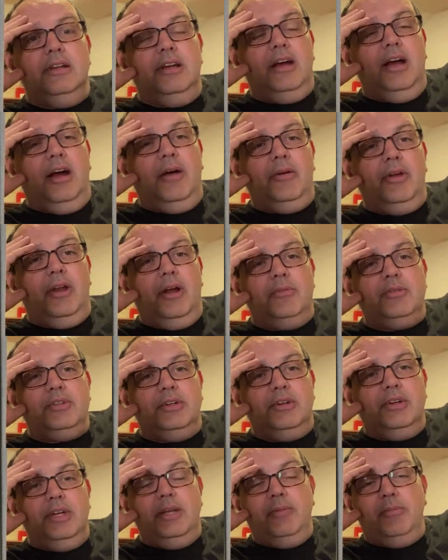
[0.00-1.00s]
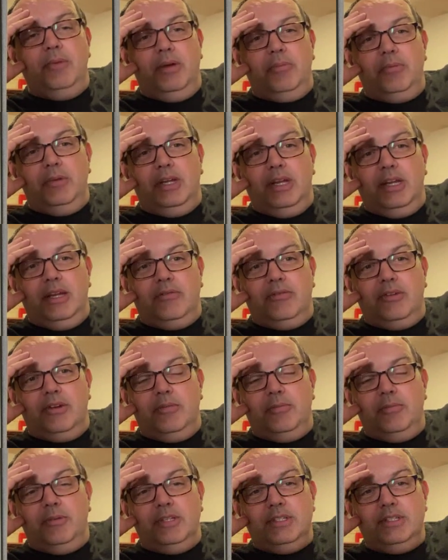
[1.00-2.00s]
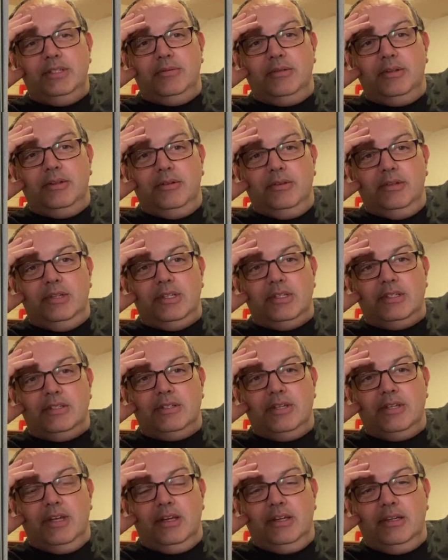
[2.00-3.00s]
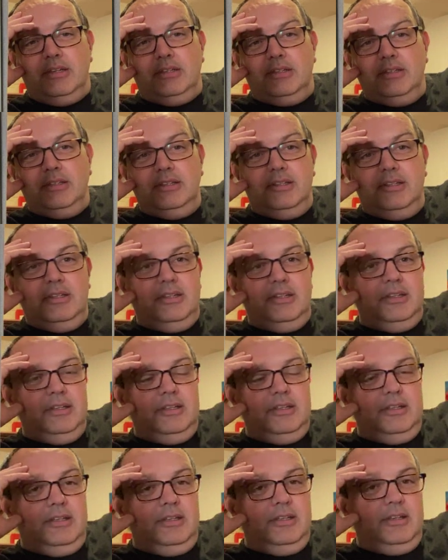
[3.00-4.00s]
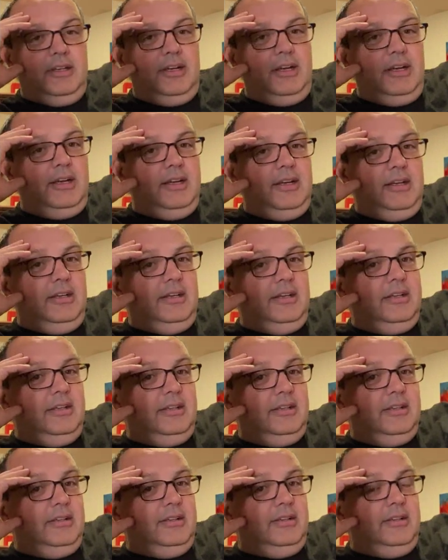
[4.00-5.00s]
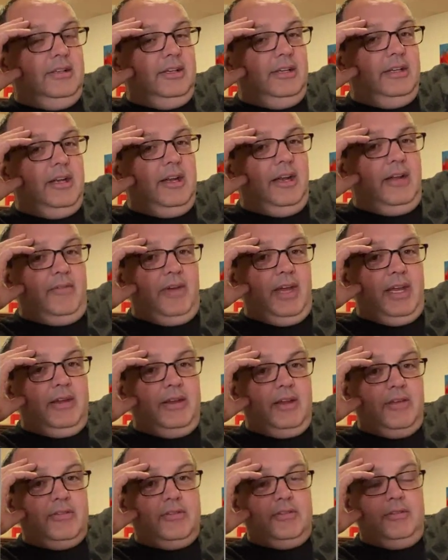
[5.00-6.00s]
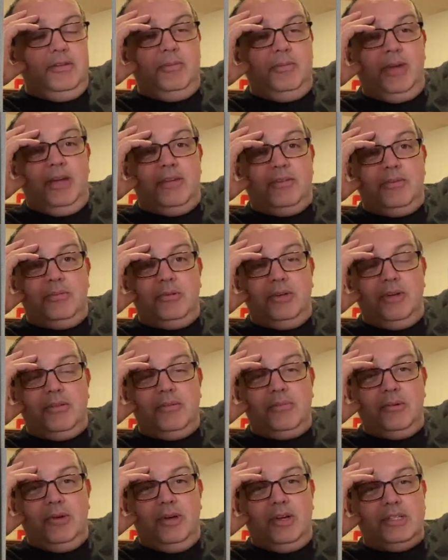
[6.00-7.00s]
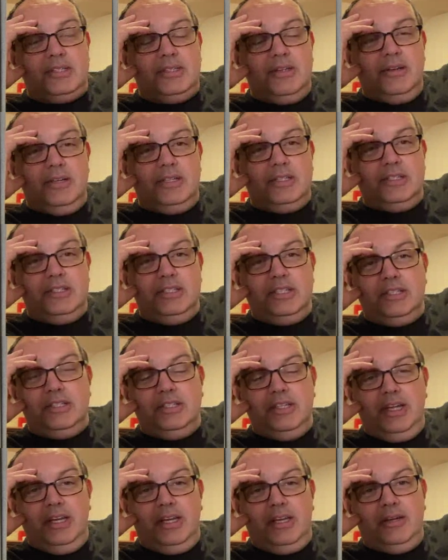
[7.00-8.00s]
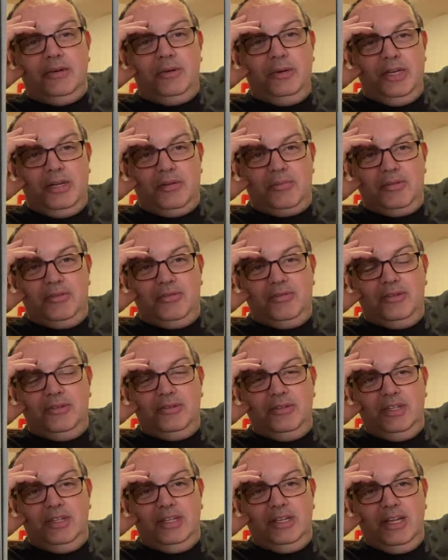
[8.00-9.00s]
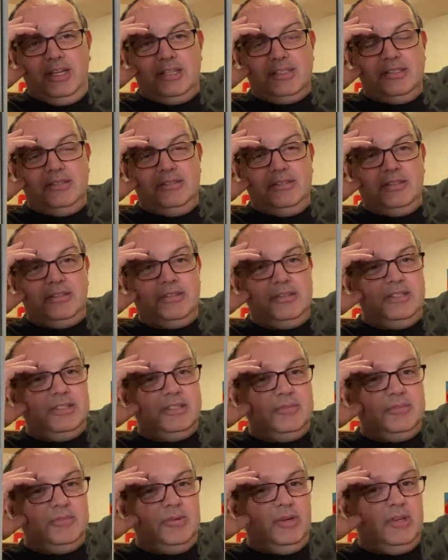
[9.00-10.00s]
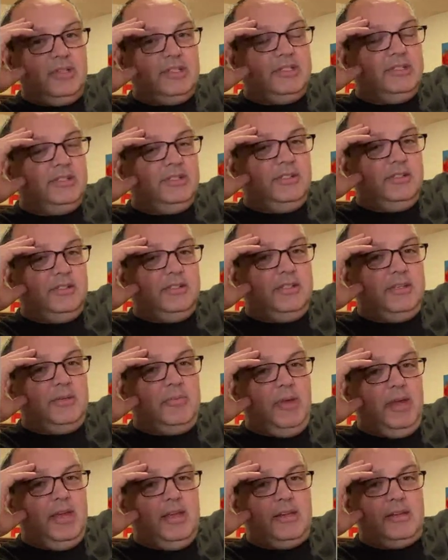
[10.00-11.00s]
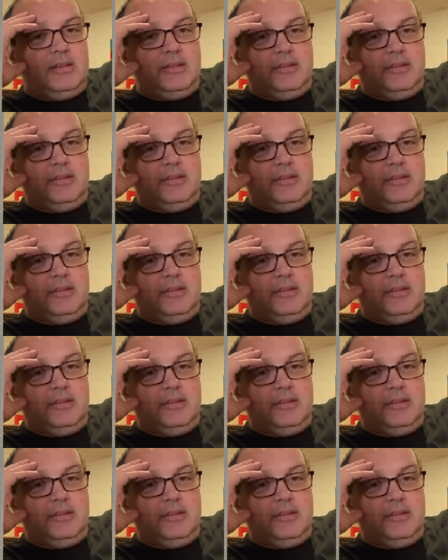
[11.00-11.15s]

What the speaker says: I'm sure he might be getting very busy with all this, so maybe have to put up the price. So I'd suggest you get in quick before he has to increase the prices due to demand.